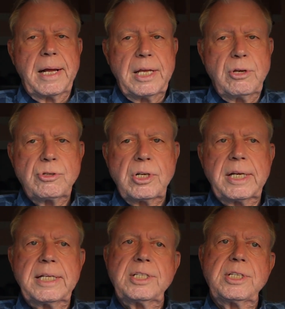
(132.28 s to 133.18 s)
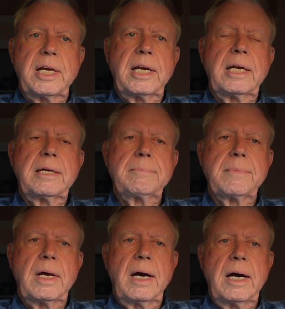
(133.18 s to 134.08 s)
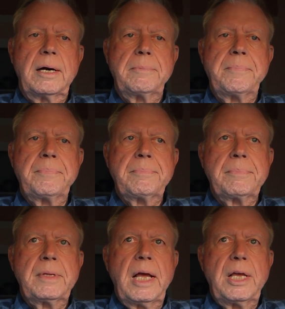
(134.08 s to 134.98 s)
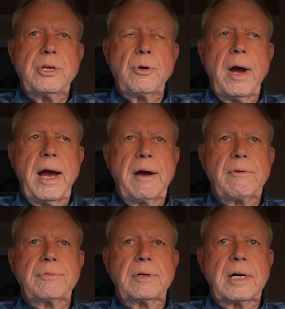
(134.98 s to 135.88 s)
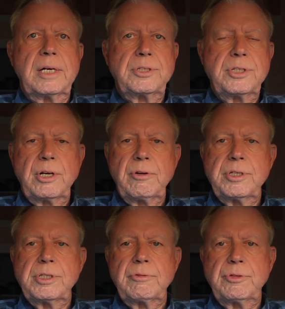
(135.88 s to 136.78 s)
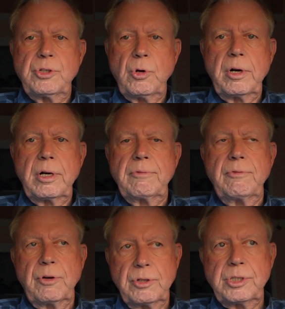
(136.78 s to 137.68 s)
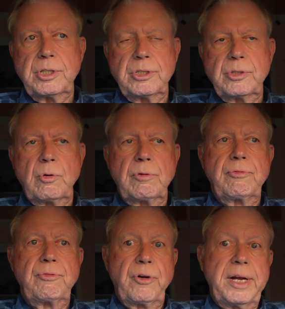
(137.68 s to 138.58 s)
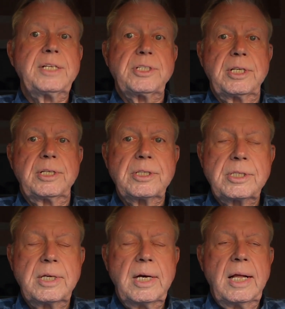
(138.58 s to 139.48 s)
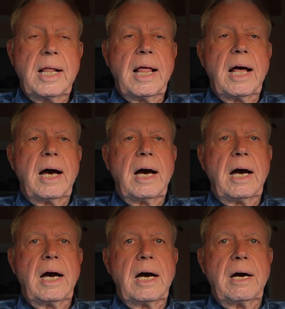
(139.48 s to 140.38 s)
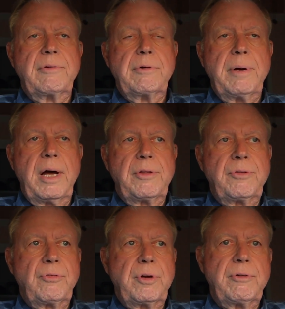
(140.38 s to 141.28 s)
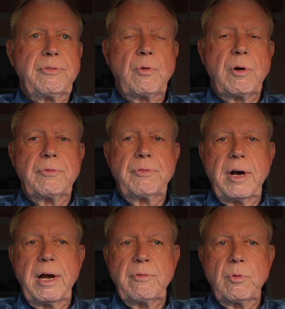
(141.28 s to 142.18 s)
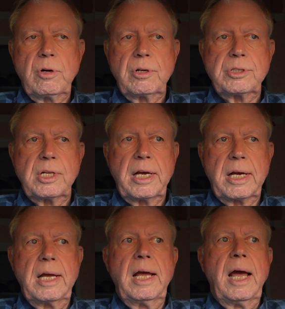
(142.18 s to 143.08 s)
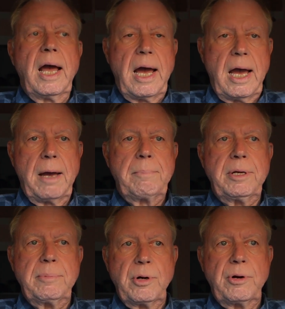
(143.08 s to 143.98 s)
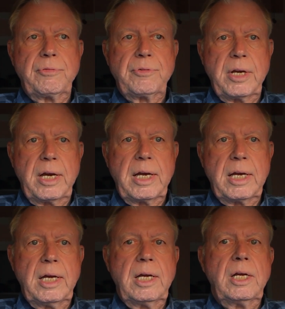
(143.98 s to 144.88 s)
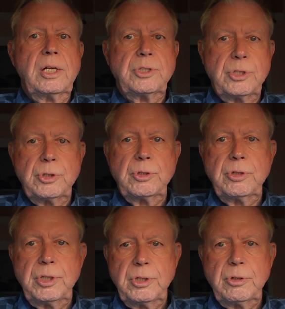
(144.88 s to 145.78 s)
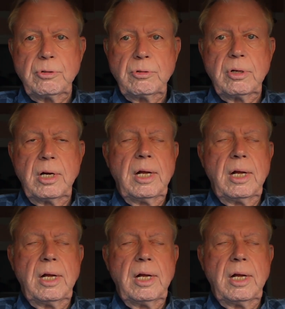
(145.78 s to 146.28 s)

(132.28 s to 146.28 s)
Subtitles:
Usually in singing, you have a series of short verses or phrases of about 3 or 4 or 5 words, like "Happy Birthday to you,"